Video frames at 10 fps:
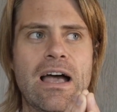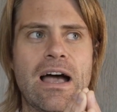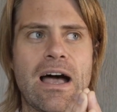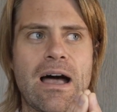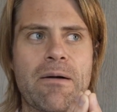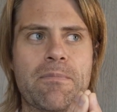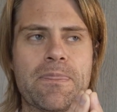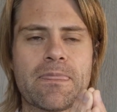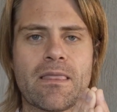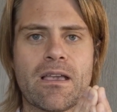
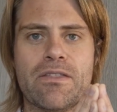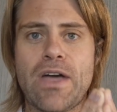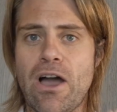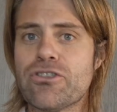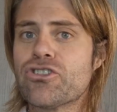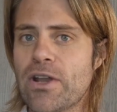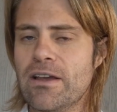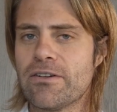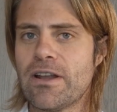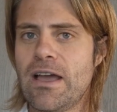they are
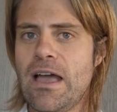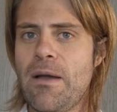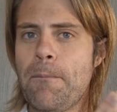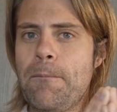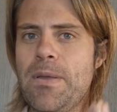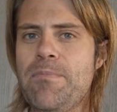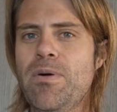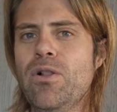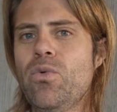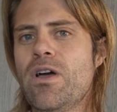triggered.
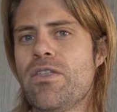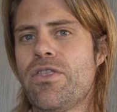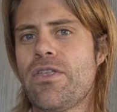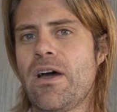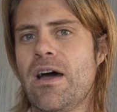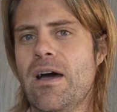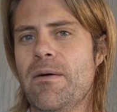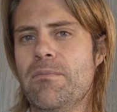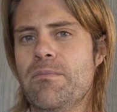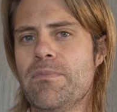People with
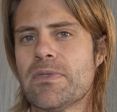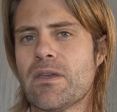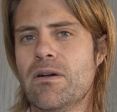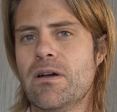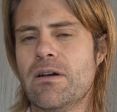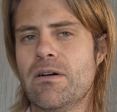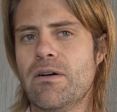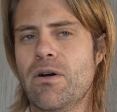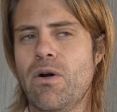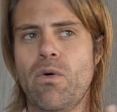
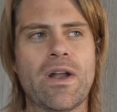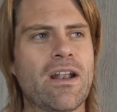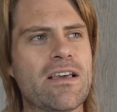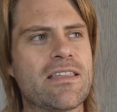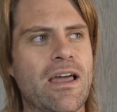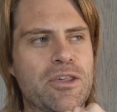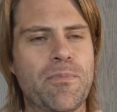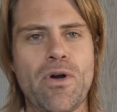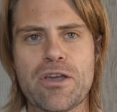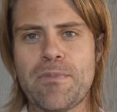what did I say? I
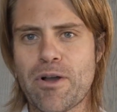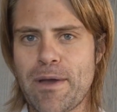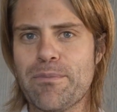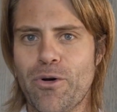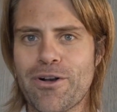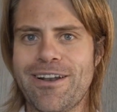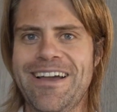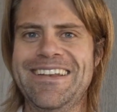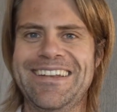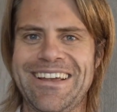spoke about
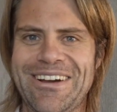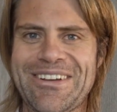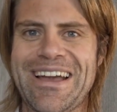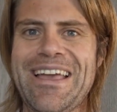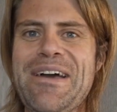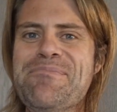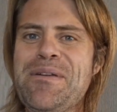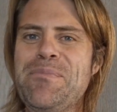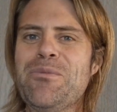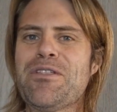borderline. Okay,
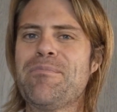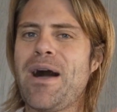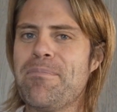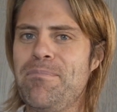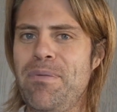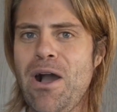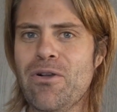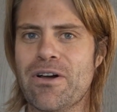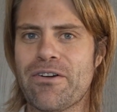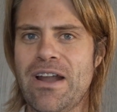people with
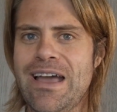bipolar